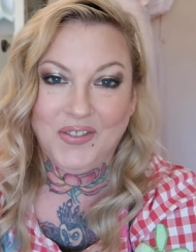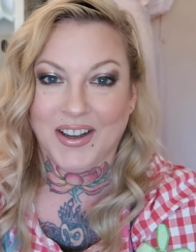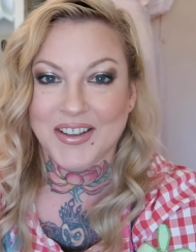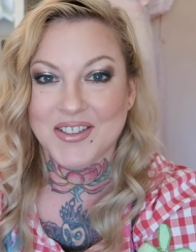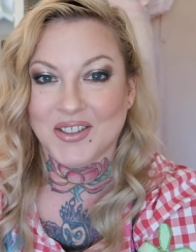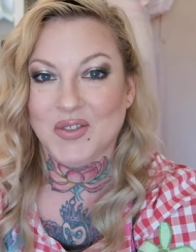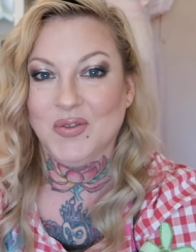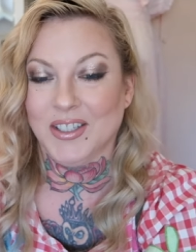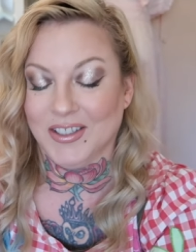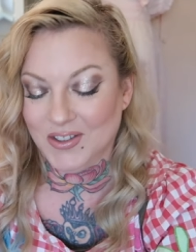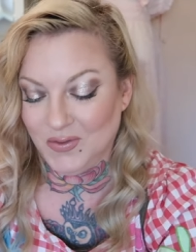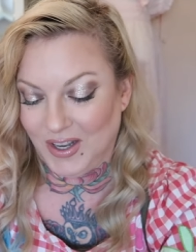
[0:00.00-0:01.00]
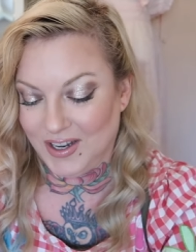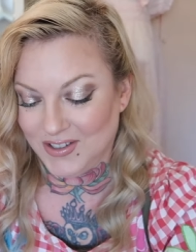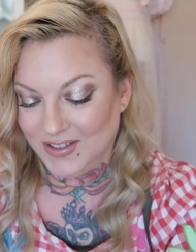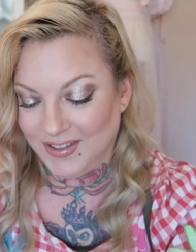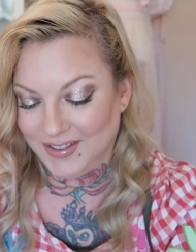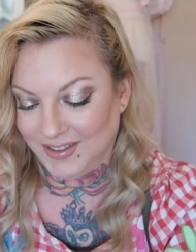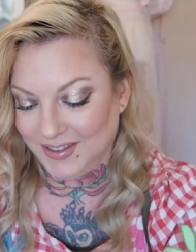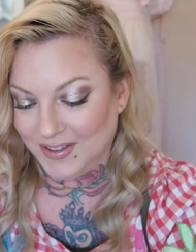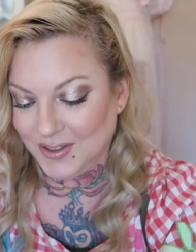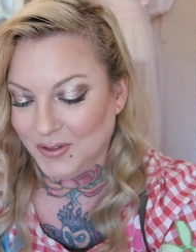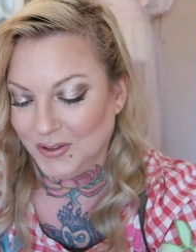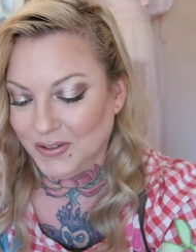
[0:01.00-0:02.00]
if I had just finished fashion design
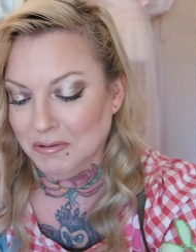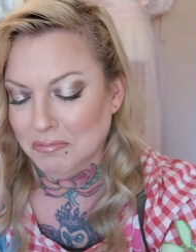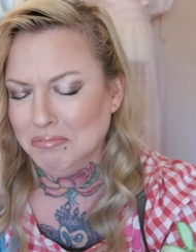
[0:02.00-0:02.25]
school.